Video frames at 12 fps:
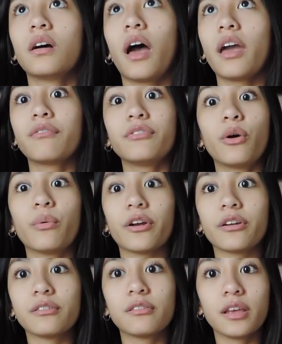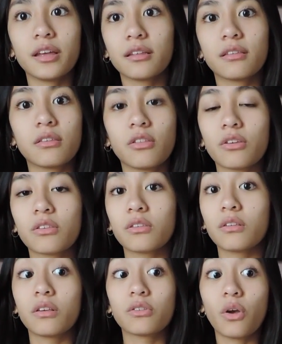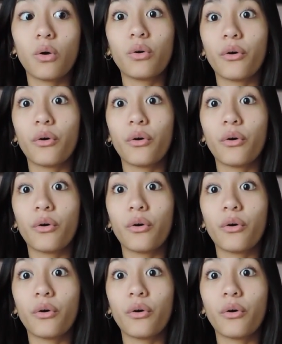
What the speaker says: I have no words, it's just so